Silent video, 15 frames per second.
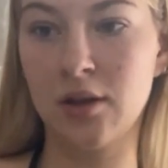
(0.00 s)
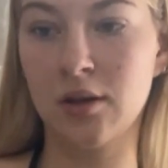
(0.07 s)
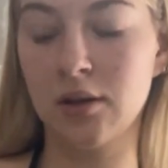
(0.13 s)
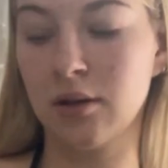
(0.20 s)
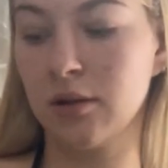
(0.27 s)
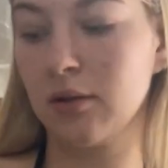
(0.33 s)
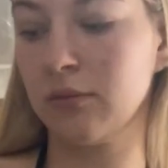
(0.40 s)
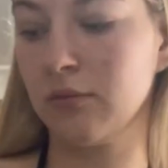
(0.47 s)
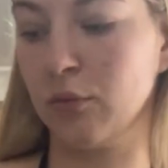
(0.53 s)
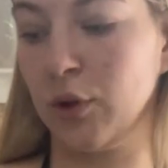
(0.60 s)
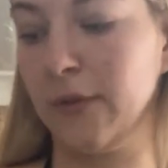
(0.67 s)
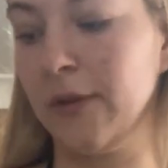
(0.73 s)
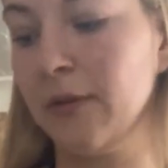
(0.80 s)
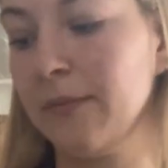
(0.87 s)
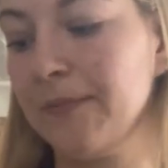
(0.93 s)

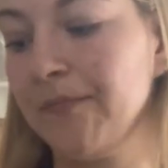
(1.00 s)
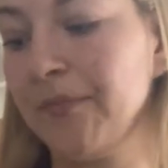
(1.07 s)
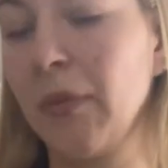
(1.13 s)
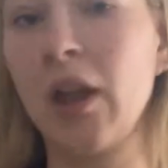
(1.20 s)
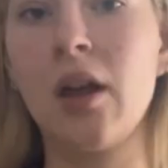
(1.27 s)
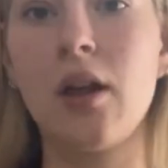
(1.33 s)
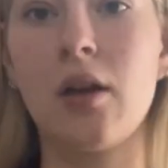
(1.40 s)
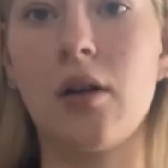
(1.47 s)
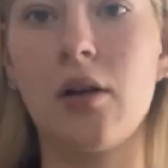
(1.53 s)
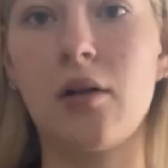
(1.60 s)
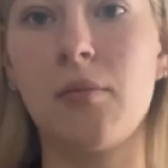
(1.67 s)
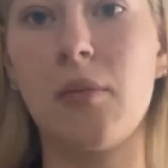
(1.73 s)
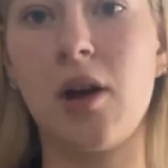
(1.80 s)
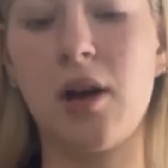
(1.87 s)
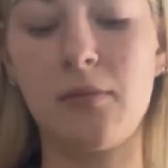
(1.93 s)
Whatever.
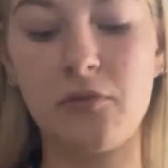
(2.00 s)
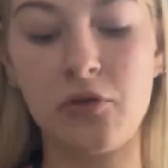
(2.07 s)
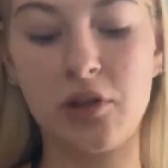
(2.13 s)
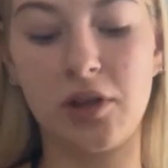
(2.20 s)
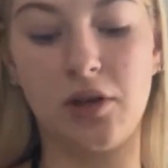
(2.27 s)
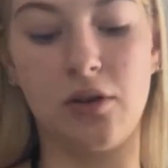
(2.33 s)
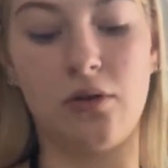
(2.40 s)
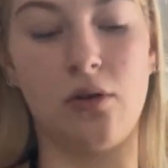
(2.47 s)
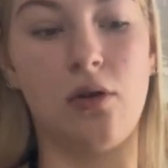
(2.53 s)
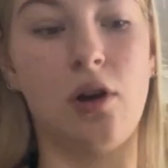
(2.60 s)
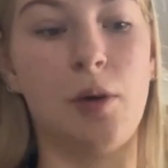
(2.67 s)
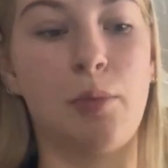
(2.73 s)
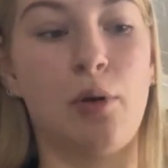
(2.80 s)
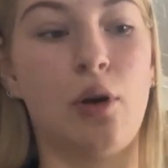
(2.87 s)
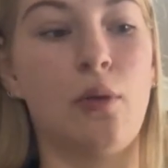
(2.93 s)
I'm really not
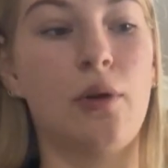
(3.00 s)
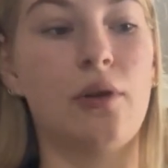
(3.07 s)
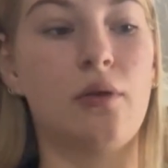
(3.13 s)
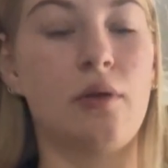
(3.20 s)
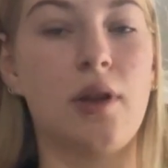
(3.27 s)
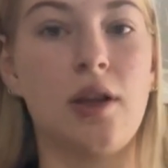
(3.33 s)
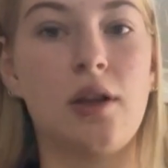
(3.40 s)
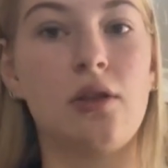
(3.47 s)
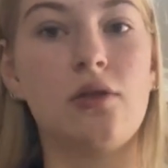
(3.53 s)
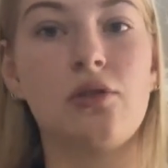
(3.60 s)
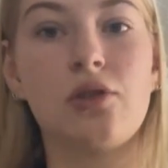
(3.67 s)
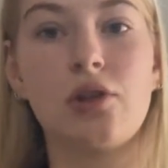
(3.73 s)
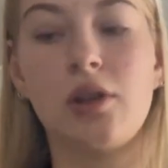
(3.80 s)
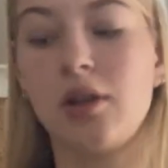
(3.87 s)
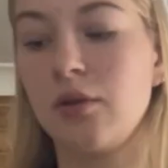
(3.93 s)
a pro at cooking.
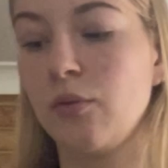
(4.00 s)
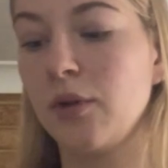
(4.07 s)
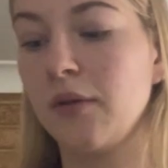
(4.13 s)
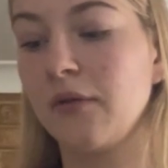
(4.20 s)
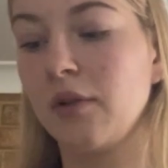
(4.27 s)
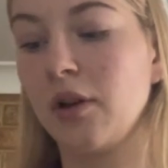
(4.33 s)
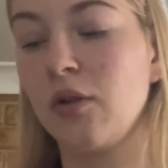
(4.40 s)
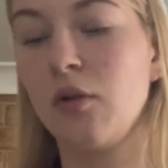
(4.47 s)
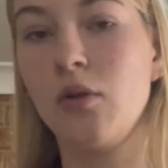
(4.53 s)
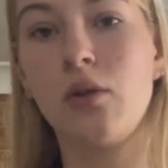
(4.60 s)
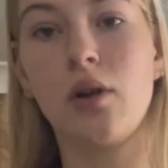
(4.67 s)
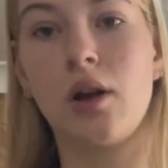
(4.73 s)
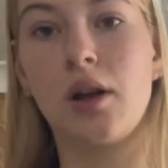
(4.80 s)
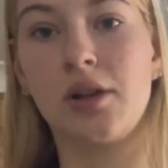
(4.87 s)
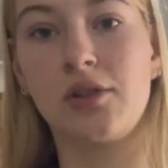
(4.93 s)
Usually whenever I
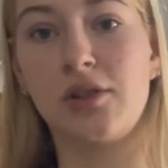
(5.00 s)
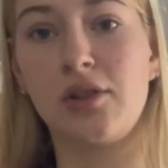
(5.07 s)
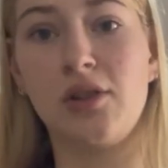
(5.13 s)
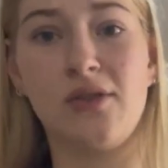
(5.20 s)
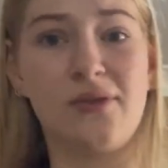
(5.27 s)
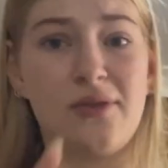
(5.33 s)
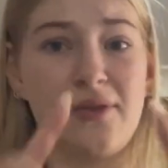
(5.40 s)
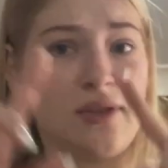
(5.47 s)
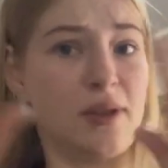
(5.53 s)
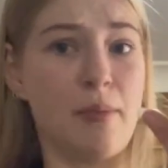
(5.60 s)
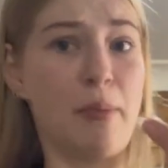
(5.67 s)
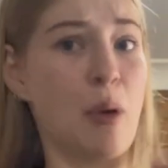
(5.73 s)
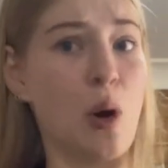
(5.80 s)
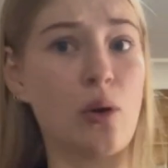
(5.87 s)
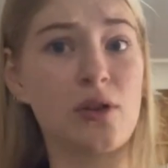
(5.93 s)
cook, I just use the
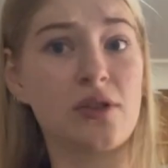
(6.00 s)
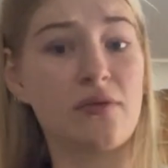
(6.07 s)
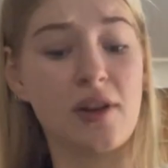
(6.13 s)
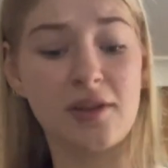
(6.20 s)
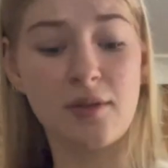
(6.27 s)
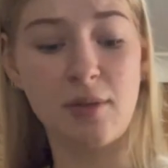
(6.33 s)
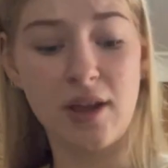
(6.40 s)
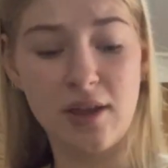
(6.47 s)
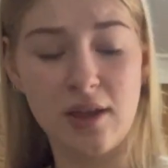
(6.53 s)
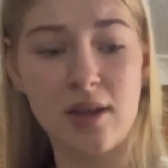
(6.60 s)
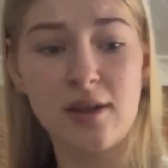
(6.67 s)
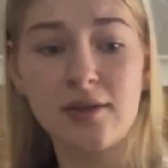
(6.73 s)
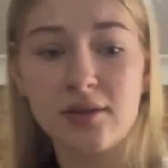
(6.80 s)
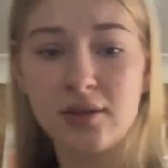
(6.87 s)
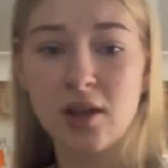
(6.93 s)
box recipe
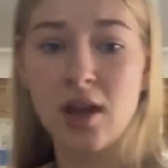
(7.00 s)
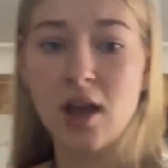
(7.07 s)
things.